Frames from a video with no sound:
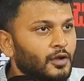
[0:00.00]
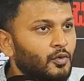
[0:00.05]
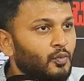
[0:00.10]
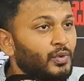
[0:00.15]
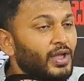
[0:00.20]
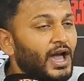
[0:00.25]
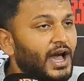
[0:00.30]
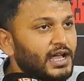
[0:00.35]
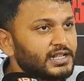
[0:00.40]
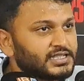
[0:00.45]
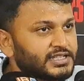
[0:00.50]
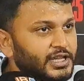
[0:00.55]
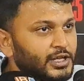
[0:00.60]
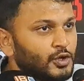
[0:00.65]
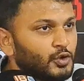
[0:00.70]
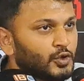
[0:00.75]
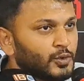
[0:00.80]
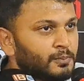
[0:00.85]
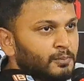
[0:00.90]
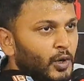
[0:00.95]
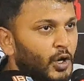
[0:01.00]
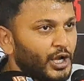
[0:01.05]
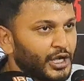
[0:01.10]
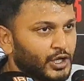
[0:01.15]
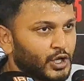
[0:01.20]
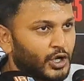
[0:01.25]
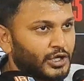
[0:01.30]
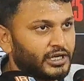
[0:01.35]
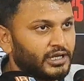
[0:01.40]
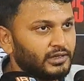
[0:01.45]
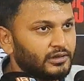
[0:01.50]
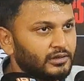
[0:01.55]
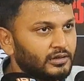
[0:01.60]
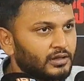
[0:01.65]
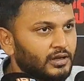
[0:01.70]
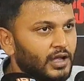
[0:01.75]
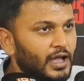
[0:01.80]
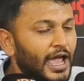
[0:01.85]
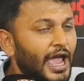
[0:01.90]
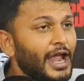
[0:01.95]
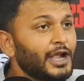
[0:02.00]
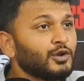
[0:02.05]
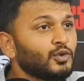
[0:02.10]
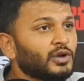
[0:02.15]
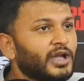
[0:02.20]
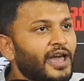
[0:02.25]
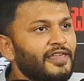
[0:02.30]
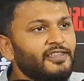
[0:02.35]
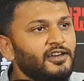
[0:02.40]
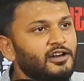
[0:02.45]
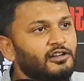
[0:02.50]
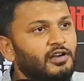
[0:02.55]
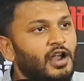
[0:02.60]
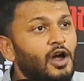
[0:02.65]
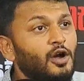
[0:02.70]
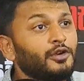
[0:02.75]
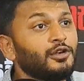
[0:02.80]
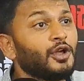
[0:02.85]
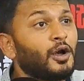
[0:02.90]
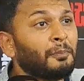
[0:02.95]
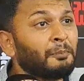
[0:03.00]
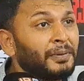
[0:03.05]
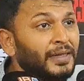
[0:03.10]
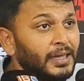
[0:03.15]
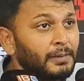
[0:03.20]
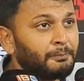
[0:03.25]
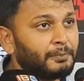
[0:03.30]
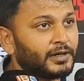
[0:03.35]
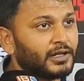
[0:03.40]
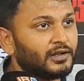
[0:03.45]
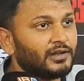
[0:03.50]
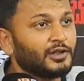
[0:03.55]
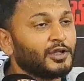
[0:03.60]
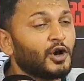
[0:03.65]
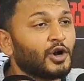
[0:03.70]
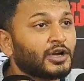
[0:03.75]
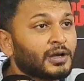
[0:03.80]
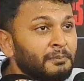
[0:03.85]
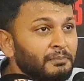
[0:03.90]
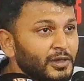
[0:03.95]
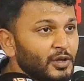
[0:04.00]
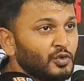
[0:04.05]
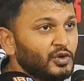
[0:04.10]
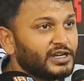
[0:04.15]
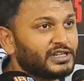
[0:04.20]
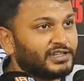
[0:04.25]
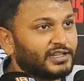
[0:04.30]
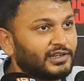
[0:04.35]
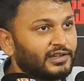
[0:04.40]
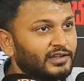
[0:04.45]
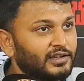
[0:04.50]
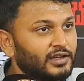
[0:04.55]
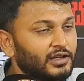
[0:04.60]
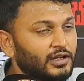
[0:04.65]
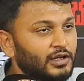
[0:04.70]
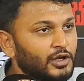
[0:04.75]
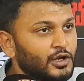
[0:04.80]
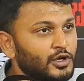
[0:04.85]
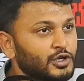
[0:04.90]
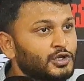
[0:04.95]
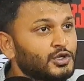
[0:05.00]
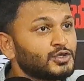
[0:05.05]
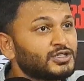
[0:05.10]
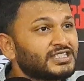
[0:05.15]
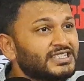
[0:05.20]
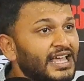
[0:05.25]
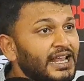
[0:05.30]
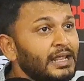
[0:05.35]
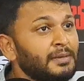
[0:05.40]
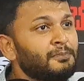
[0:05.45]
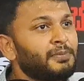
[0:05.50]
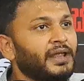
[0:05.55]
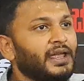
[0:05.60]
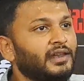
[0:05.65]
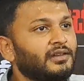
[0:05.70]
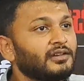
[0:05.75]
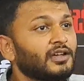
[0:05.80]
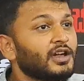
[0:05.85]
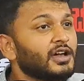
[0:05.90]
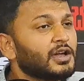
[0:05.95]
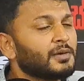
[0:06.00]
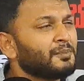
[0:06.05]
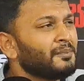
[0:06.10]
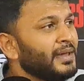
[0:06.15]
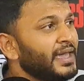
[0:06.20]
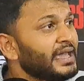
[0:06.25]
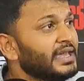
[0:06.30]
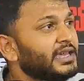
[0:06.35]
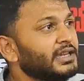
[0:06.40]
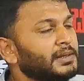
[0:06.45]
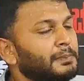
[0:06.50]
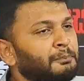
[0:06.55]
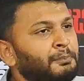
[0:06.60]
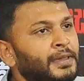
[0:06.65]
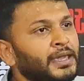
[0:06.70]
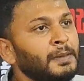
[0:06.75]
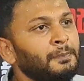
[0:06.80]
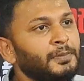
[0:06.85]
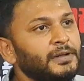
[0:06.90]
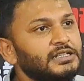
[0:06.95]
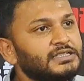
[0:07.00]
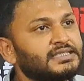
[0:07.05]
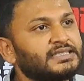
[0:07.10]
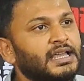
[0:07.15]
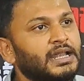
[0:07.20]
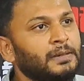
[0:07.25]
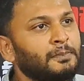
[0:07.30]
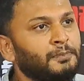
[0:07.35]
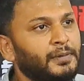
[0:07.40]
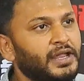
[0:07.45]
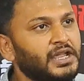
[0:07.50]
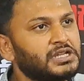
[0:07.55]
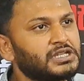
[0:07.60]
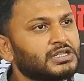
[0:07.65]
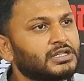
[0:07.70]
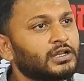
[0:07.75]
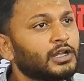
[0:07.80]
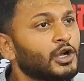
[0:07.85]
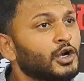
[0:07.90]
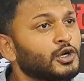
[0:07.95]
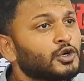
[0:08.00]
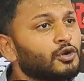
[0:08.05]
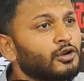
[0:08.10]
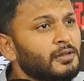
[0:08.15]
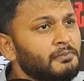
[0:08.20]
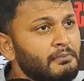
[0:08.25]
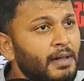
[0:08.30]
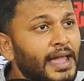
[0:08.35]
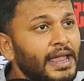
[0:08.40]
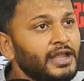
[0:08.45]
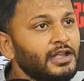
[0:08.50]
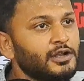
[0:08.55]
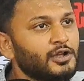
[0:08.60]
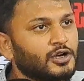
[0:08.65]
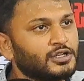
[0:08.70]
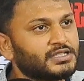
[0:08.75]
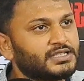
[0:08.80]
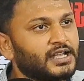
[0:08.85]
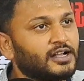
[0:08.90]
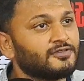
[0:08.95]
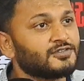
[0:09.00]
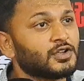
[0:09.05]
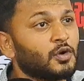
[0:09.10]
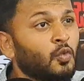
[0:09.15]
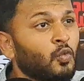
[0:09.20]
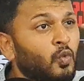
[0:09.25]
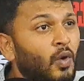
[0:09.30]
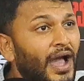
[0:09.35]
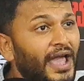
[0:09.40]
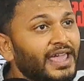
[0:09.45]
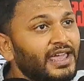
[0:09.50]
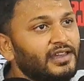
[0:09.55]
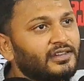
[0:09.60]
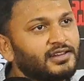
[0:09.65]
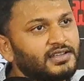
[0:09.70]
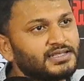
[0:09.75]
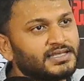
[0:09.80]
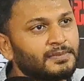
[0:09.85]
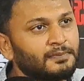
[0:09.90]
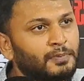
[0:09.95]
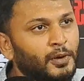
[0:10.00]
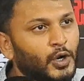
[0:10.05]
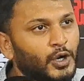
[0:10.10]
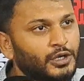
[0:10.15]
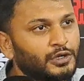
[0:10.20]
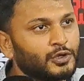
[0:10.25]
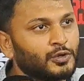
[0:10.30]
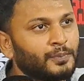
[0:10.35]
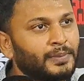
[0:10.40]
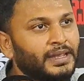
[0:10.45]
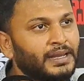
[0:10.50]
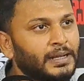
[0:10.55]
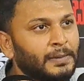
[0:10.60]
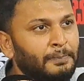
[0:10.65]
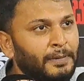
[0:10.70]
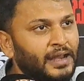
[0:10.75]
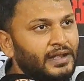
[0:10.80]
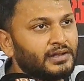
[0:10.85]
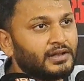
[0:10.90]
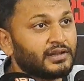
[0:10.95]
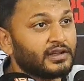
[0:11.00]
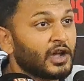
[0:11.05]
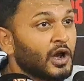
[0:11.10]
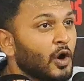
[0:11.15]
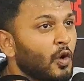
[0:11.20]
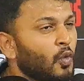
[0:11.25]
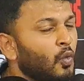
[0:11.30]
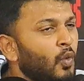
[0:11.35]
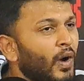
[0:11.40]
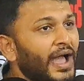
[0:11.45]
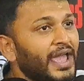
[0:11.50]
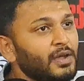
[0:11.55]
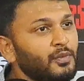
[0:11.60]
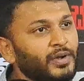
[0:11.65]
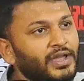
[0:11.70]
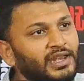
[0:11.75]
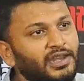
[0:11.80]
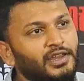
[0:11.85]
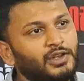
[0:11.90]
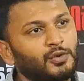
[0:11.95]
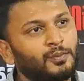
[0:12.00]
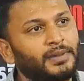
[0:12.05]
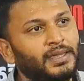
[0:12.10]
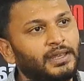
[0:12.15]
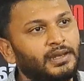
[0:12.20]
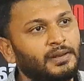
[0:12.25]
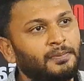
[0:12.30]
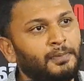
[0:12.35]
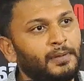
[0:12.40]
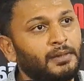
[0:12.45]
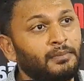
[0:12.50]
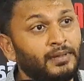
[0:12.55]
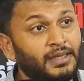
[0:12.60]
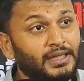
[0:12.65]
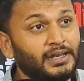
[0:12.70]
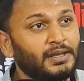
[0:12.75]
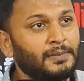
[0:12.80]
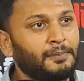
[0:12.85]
We are asking you to boycott it and to gather around your people, your community, to celebrate, make it a people's celebration, to remind yourselves why it is important to be independent, why we need to be